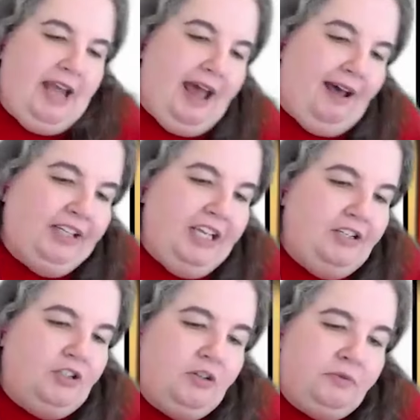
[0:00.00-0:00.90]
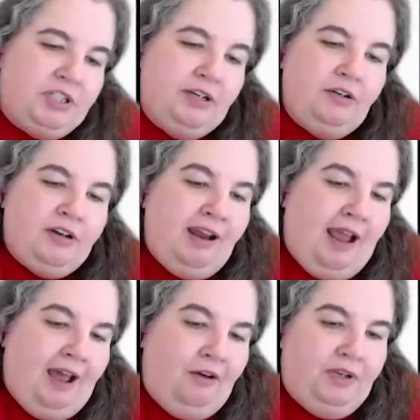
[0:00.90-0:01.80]
to Allie, just don't shut your dad
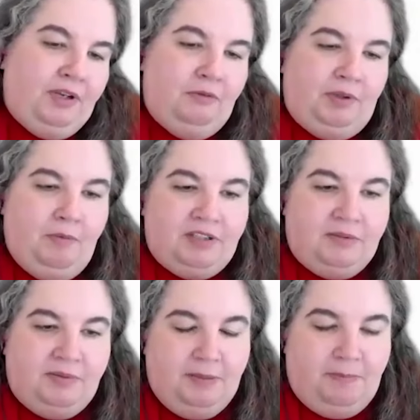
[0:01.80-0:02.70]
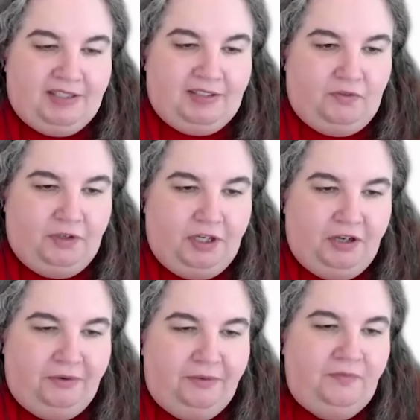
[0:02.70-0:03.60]
out. He only wants the best for
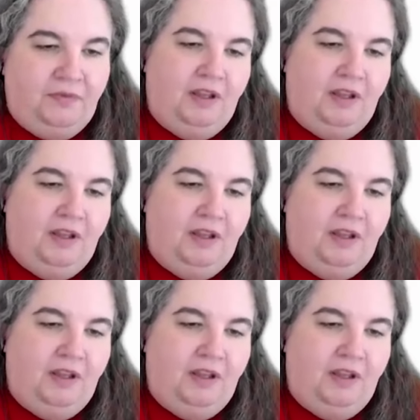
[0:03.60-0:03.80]
you.